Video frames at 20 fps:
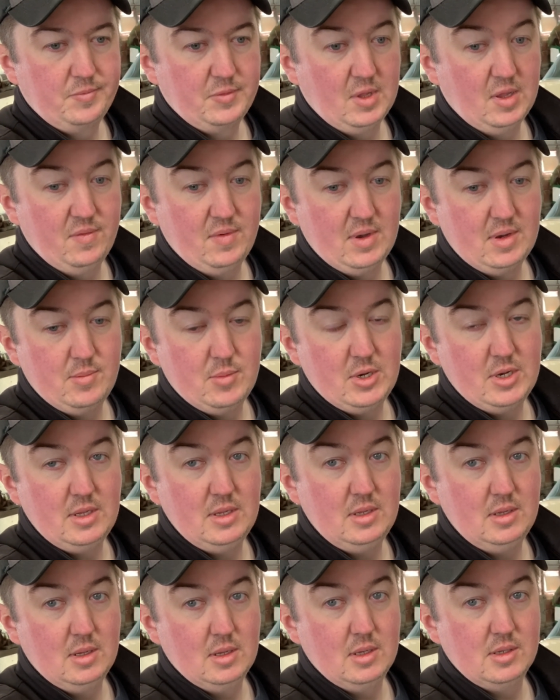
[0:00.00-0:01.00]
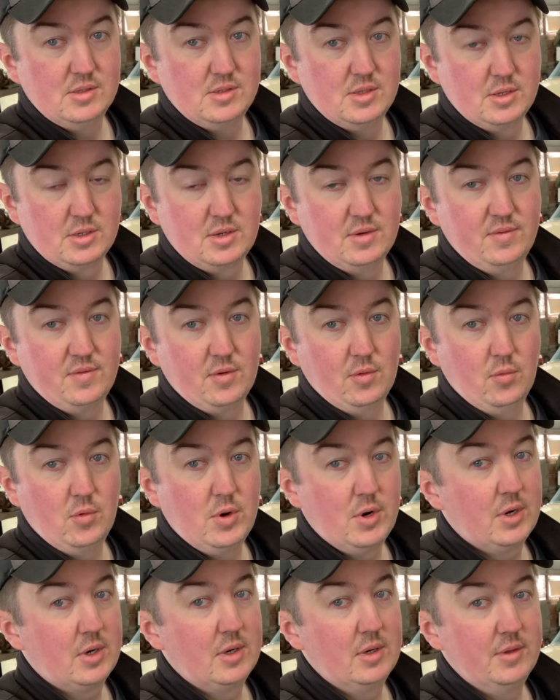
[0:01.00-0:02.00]
if anybody is looking for
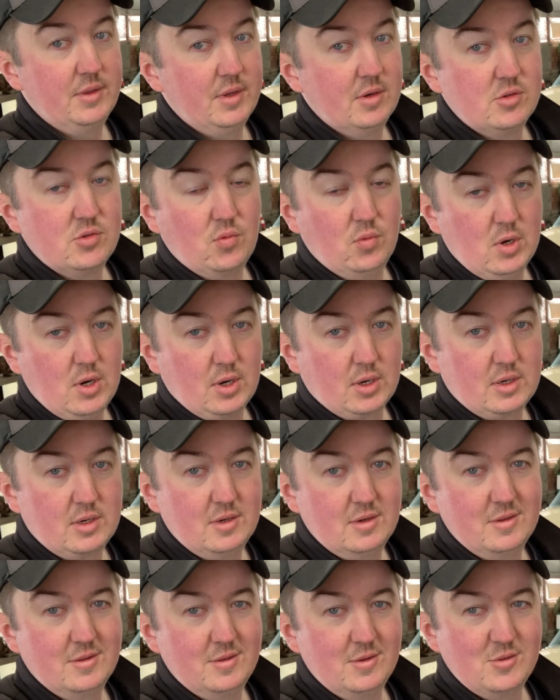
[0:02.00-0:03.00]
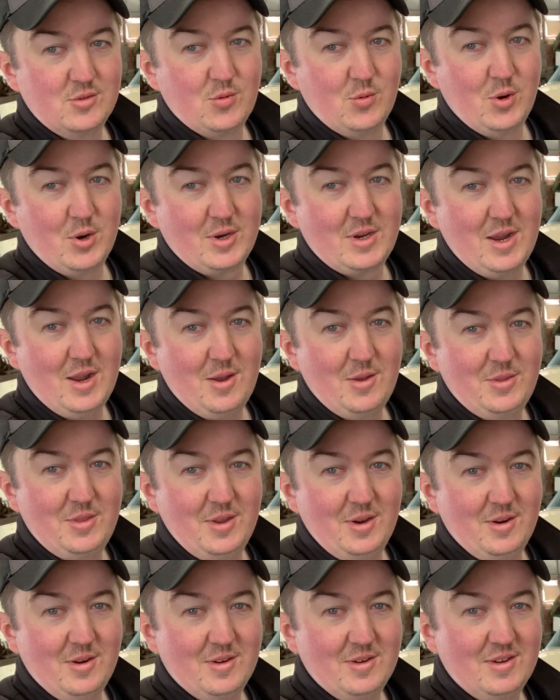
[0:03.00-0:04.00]
work, there's work. There's work out
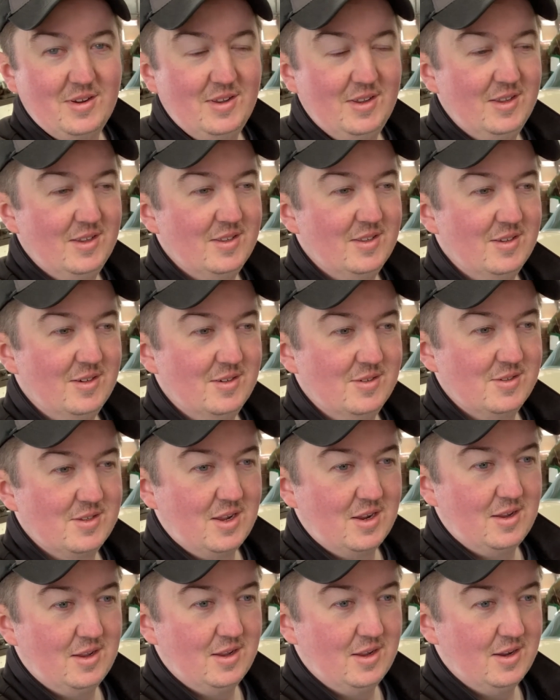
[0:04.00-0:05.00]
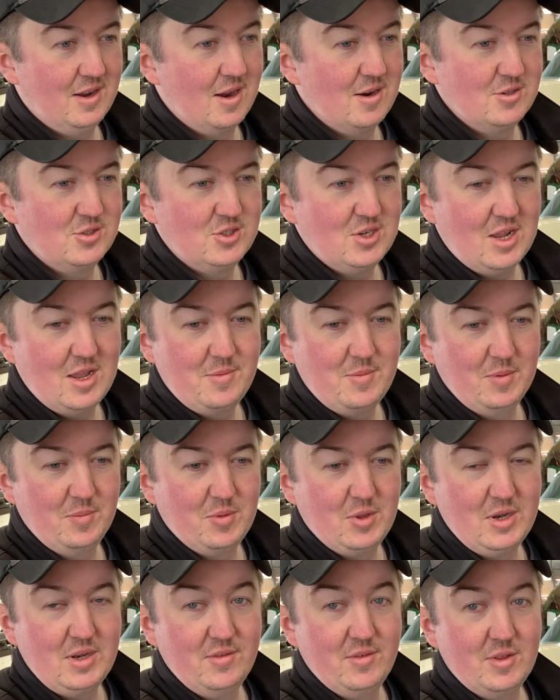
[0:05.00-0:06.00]
there. There's our shop and
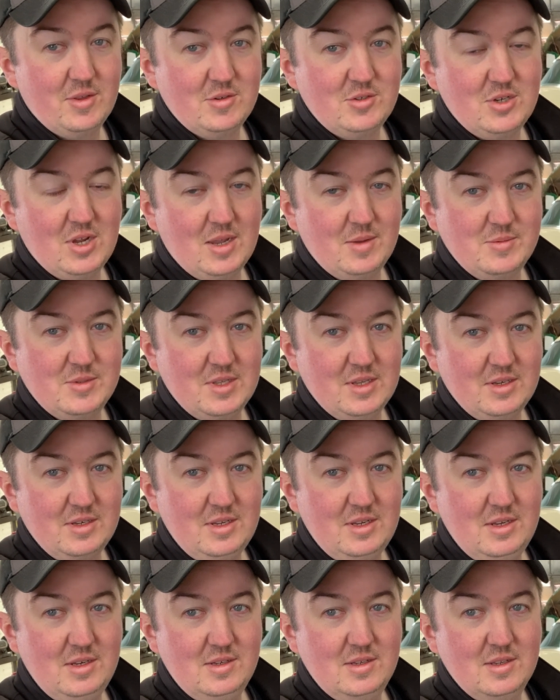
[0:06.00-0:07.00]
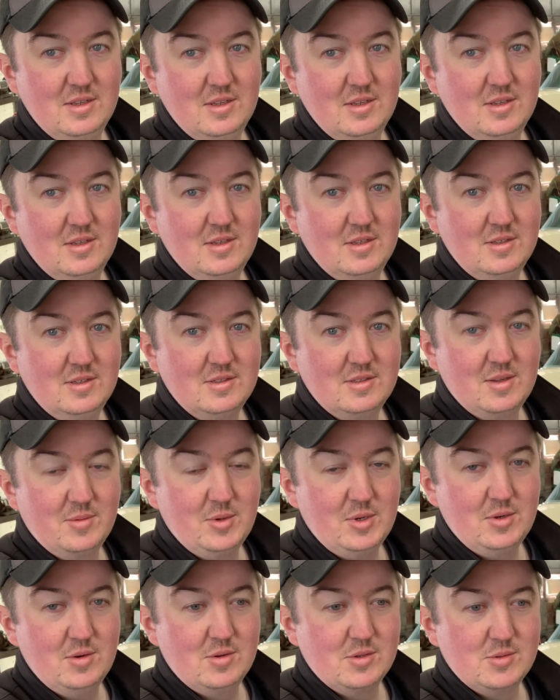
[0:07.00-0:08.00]
plenty of other shops that need
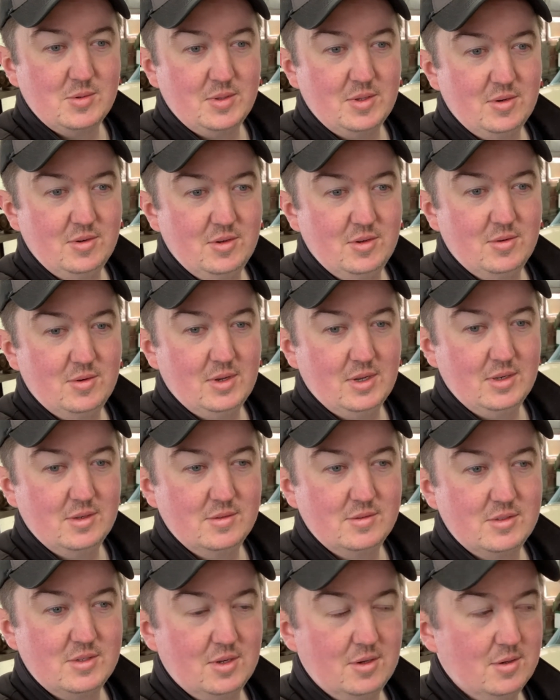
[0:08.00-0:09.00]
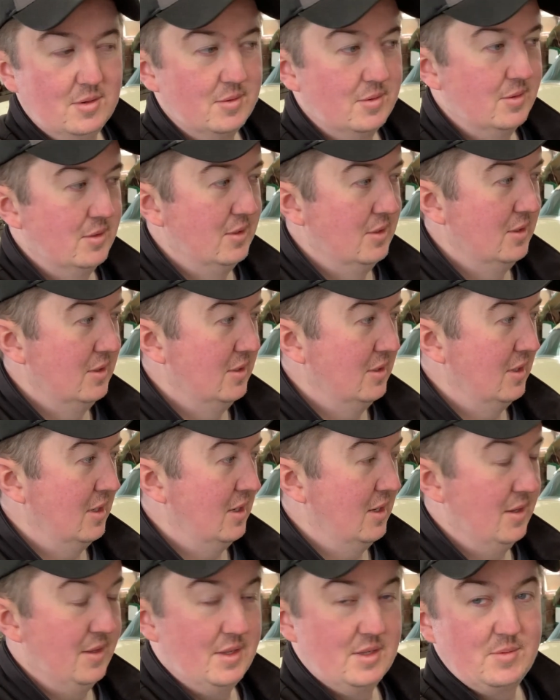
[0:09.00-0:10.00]
somebody who knows what they're doing. So
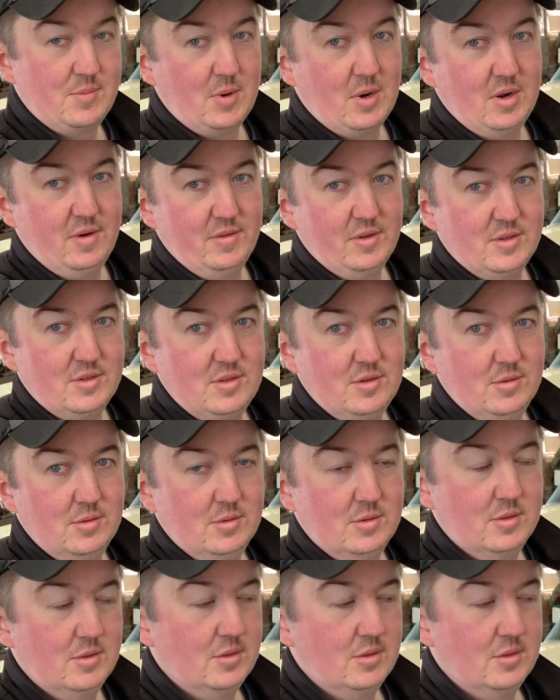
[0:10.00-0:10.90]
that's part of it too.